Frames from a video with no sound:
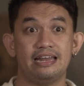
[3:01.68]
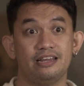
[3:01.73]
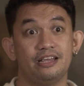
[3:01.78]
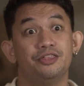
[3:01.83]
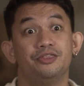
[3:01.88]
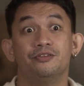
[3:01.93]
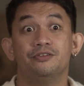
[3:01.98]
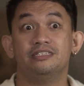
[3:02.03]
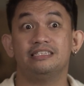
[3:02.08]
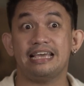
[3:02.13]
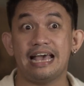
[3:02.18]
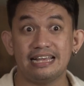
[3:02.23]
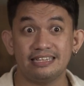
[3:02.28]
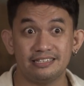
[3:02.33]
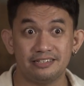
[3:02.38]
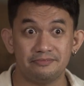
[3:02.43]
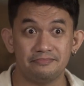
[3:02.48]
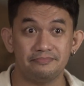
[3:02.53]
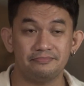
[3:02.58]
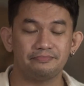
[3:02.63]

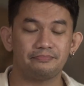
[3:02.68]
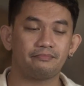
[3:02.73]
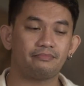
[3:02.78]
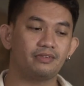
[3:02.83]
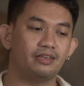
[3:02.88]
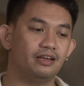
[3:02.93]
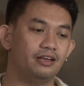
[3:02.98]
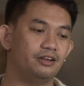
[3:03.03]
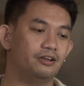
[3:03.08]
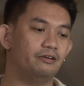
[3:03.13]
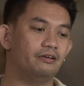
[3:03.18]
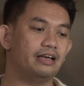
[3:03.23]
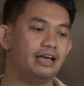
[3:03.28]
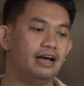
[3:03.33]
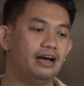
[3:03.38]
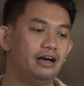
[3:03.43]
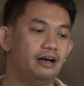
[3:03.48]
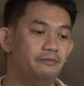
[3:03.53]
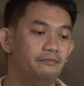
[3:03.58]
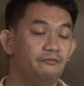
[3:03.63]
enthusiasm, you know,
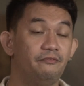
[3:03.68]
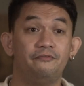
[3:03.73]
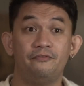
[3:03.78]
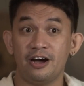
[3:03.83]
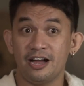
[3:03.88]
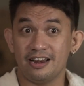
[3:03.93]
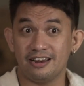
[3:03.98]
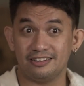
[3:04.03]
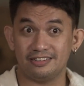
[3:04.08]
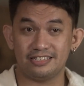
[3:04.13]
fun,